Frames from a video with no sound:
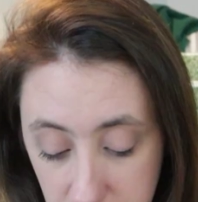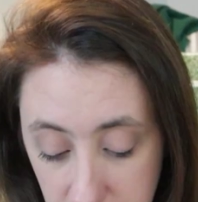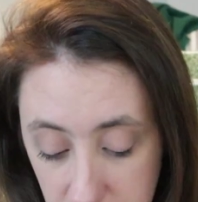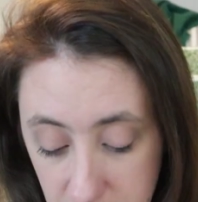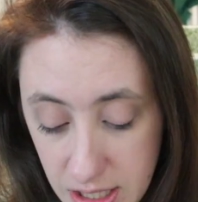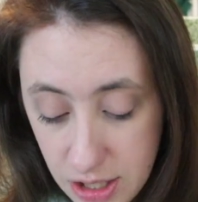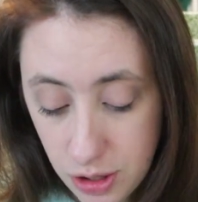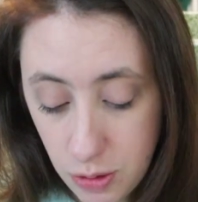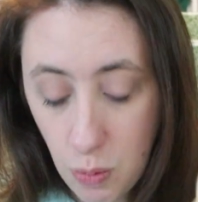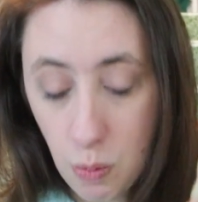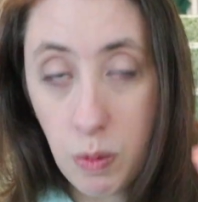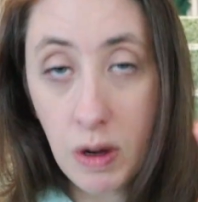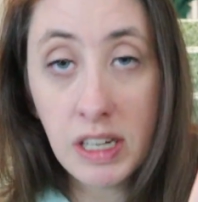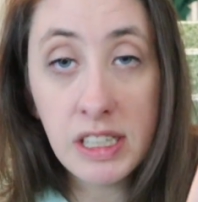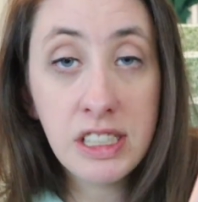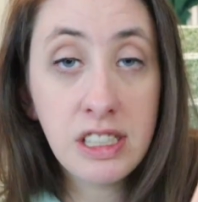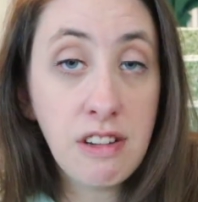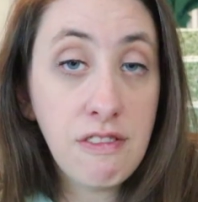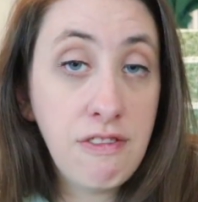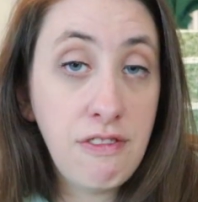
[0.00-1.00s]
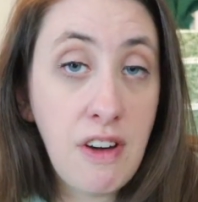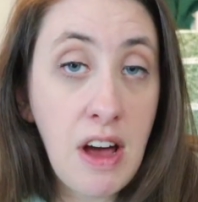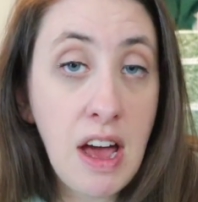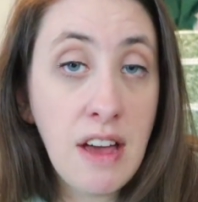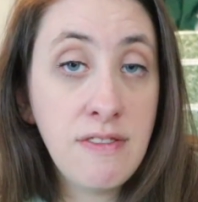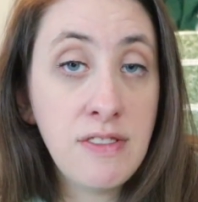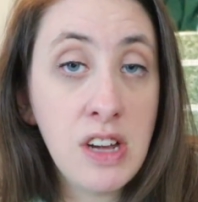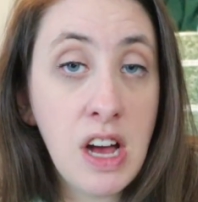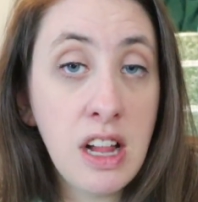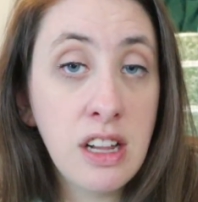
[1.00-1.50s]
This was
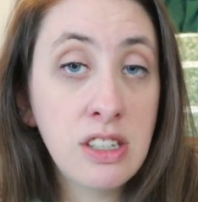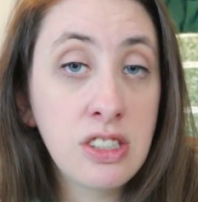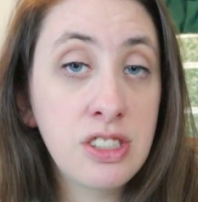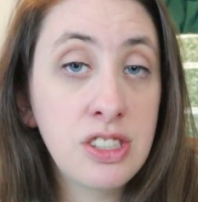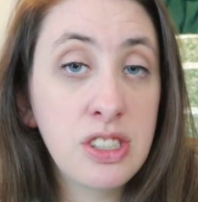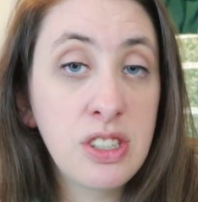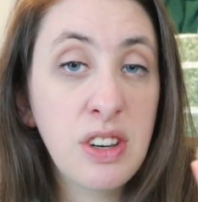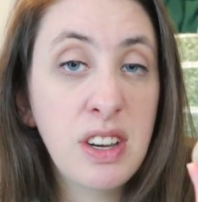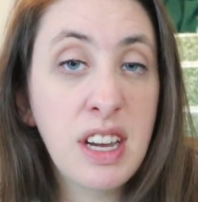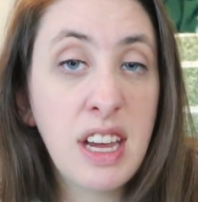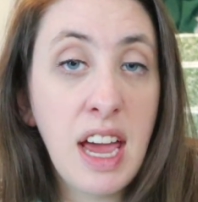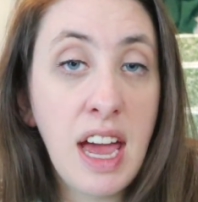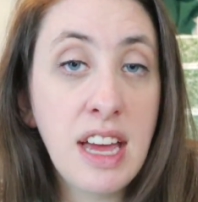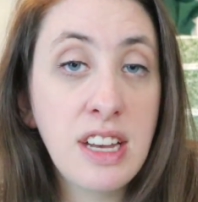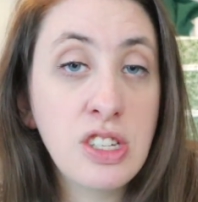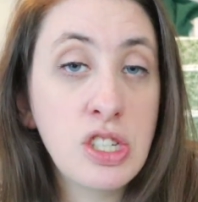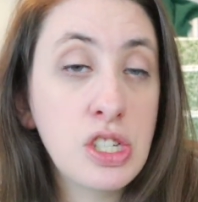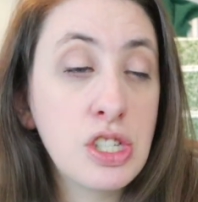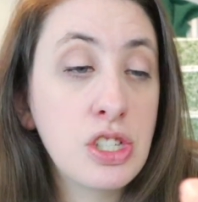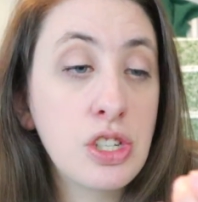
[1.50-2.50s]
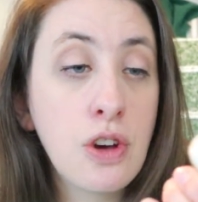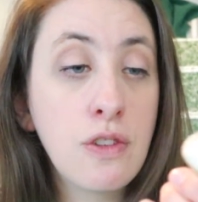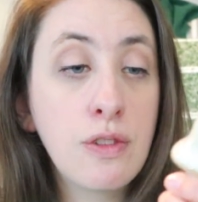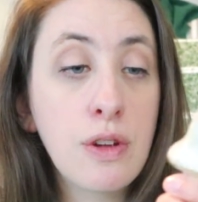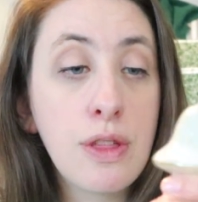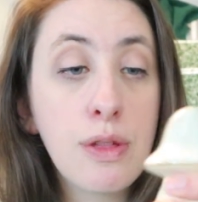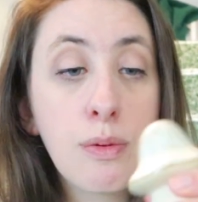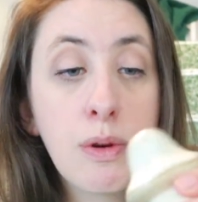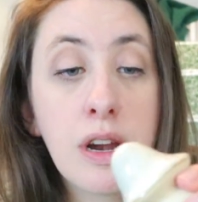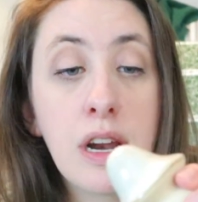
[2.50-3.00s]
$5, so again, just over
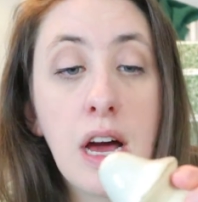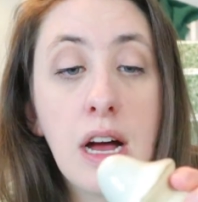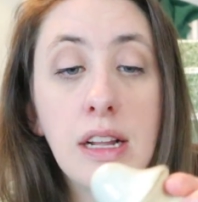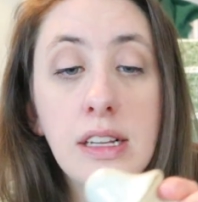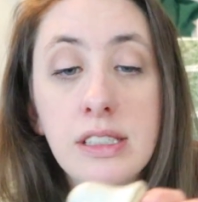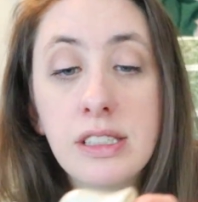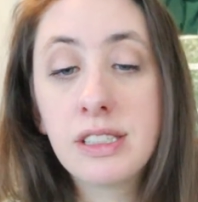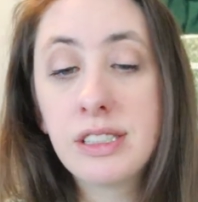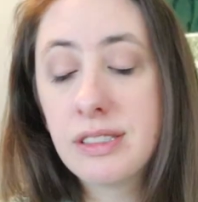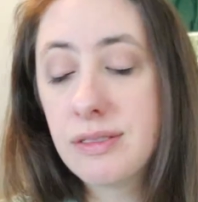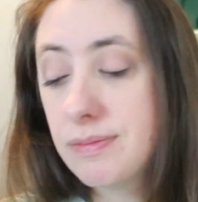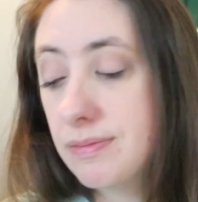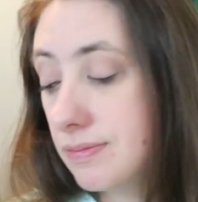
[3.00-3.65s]
$3.